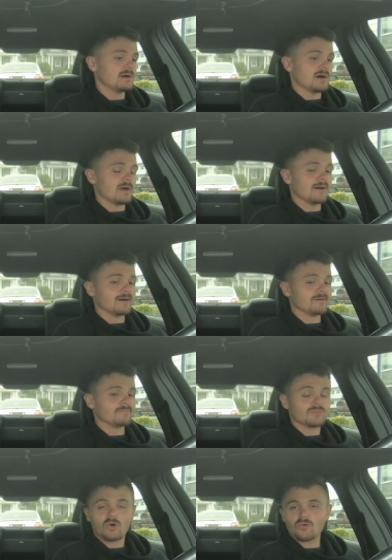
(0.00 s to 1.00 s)

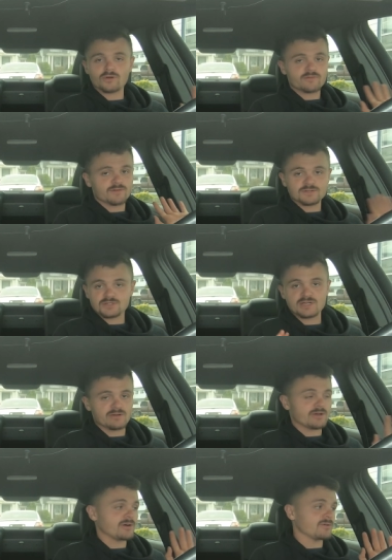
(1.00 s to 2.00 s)
A whole different
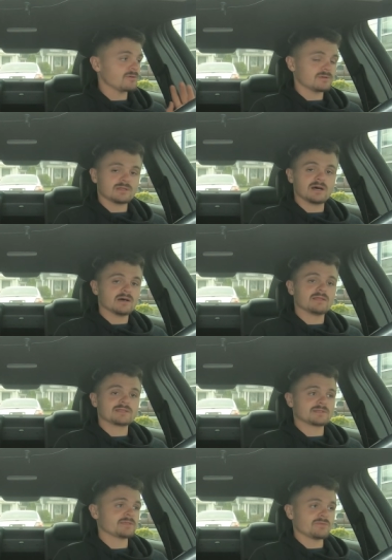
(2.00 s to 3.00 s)
scenario.
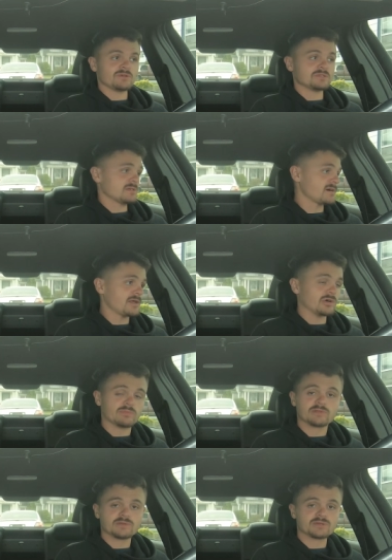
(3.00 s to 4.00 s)
That's the least thing I know
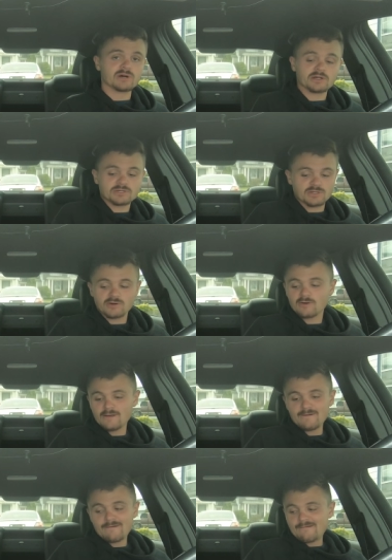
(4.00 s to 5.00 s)
about these cars. So
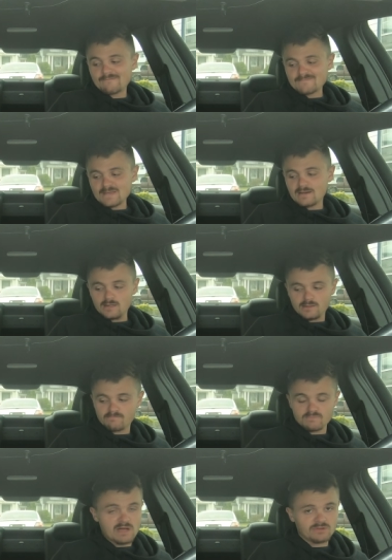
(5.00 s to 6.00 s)

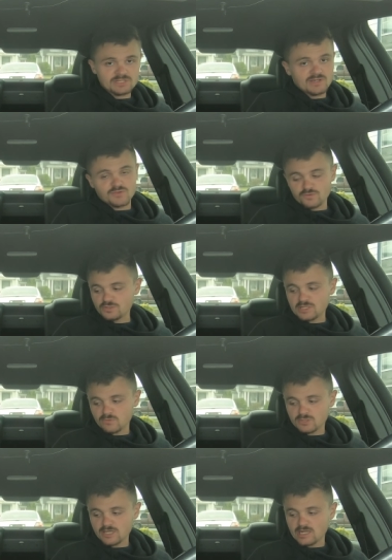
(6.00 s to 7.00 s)
LSA is a really
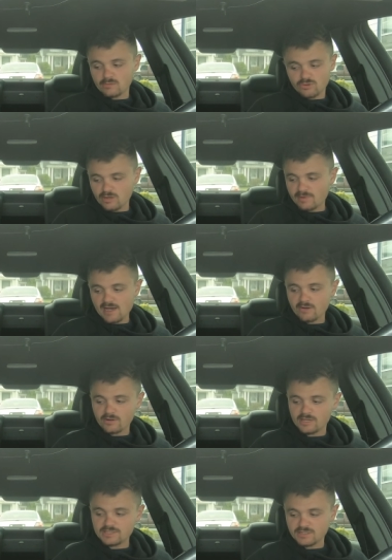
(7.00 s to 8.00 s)
simple setup, great
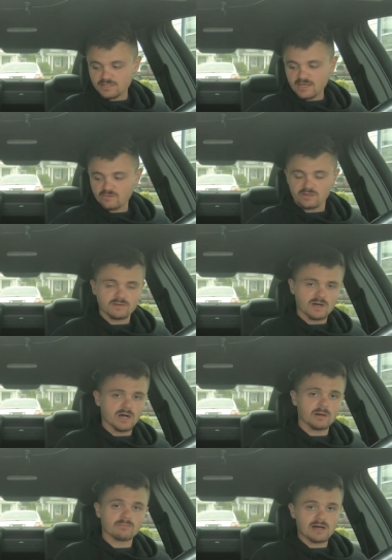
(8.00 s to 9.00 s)
power, easy to daily.
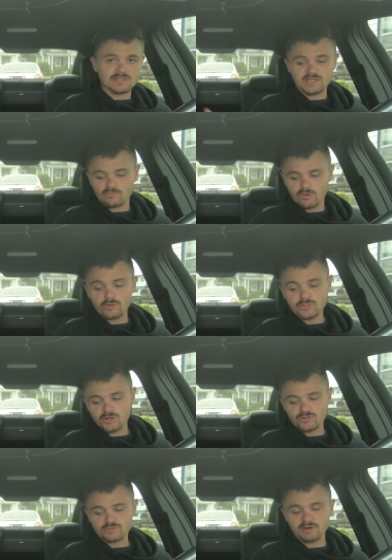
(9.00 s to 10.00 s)
I say Pro
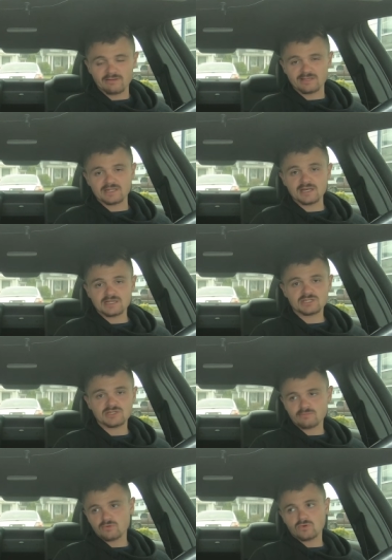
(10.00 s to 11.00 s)
Charger is probably like the next
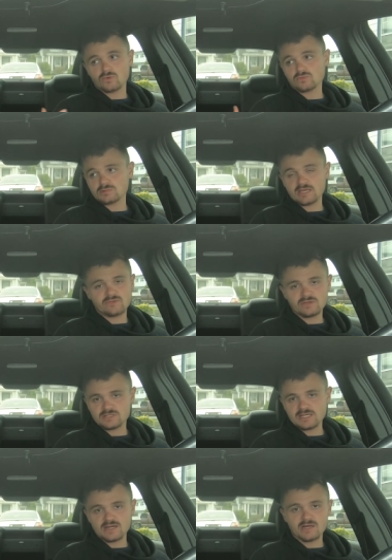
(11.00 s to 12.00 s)
simple daily
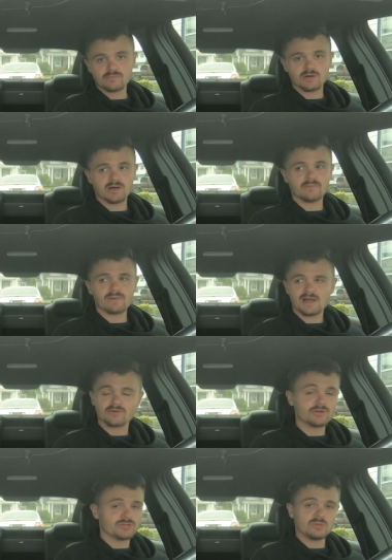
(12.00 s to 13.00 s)
setup. I
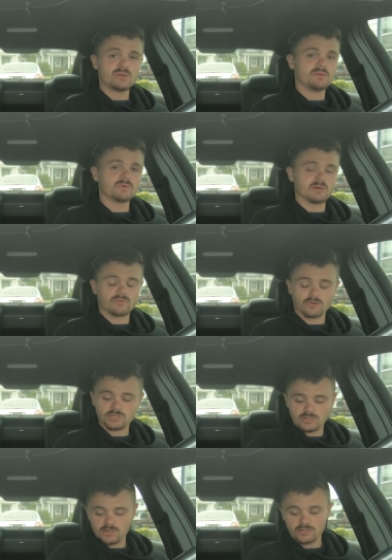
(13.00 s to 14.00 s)
don't know too many people that Pro
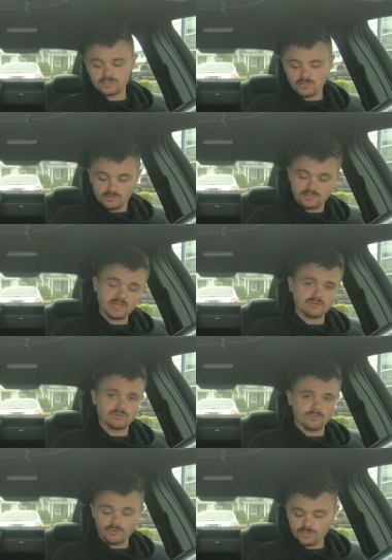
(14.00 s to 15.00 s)
Charge or daily
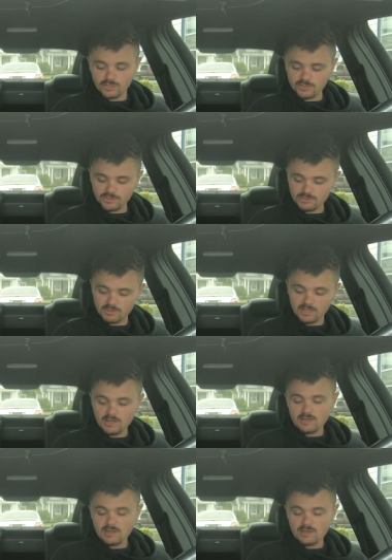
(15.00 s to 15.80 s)
their Pro Chargers, but